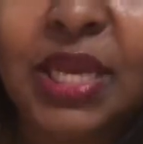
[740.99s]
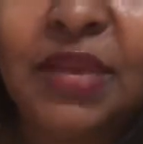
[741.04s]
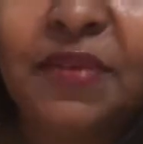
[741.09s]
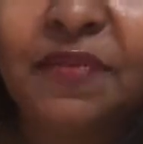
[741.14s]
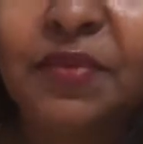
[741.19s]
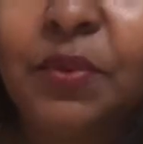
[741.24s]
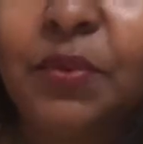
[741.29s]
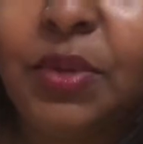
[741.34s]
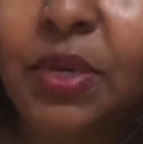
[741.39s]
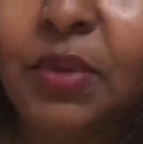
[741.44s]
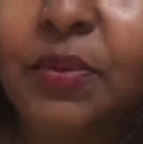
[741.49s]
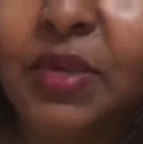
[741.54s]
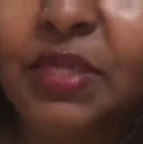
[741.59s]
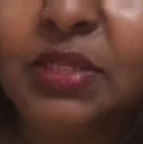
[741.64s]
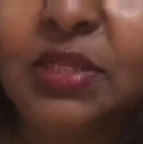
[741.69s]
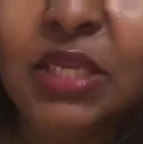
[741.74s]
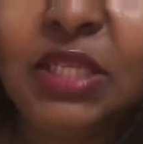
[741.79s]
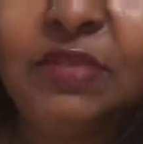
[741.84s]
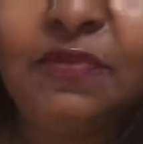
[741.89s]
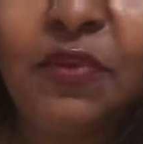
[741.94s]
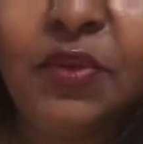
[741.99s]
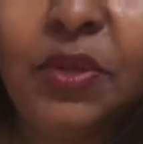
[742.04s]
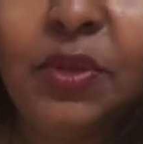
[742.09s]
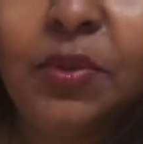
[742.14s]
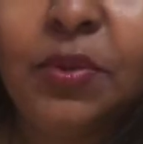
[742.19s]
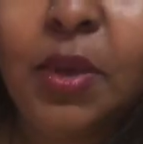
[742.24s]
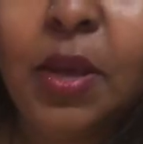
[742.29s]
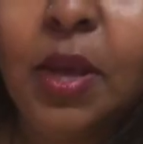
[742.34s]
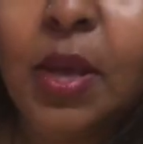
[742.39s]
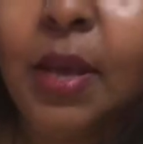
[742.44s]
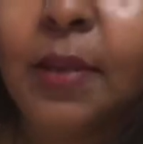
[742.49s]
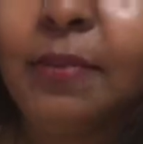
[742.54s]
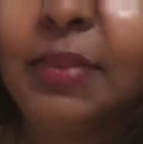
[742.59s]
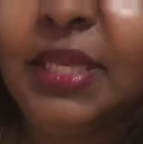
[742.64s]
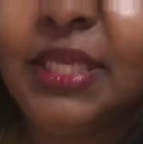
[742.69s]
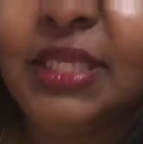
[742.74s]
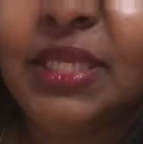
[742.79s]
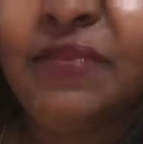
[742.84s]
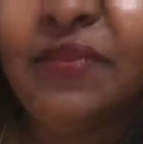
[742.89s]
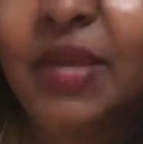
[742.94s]
If the reading resonates for you,
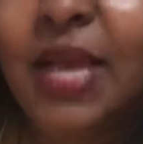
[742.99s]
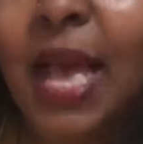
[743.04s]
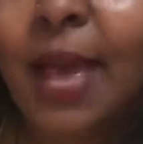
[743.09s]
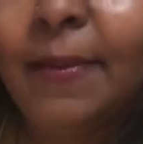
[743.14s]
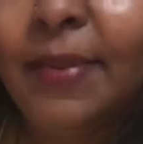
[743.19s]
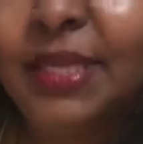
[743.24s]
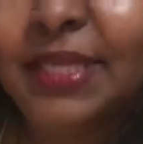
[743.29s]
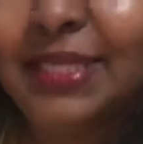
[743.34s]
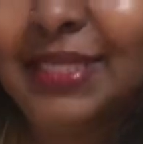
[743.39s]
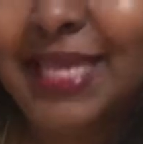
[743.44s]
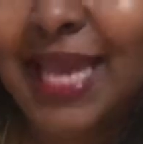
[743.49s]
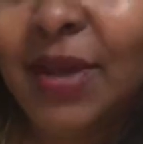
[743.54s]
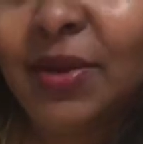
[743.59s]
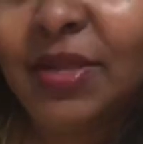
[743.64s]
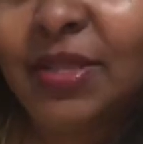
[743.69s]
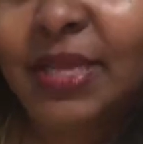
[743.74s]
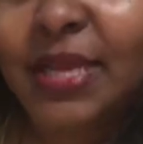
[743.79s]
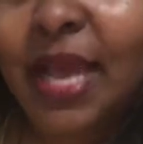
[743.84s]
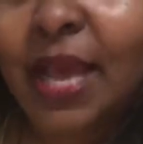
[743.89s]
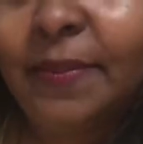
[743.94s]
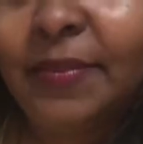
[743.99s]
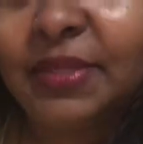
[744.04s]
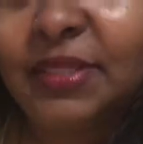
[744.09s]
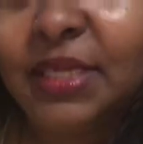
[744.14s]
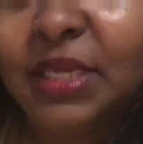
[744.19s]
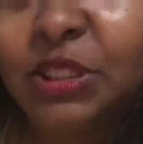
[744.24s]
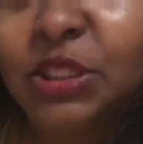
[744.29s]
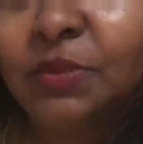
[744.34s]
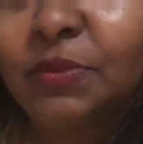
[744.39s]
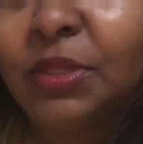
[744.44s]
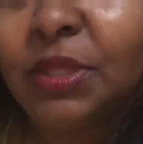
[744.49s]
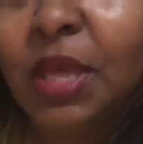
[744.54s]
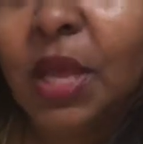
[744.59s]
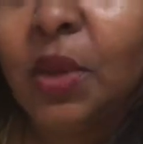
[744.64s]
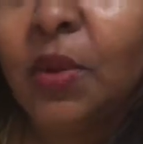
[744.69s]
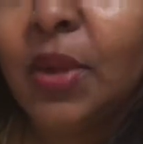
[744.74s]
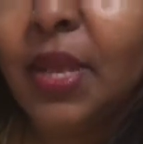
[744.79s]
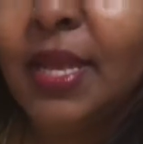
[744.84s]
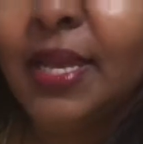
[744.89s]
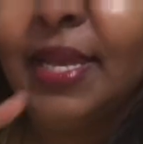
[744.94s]
please leave a comment down in the comment section
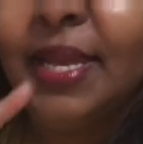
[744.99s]
below.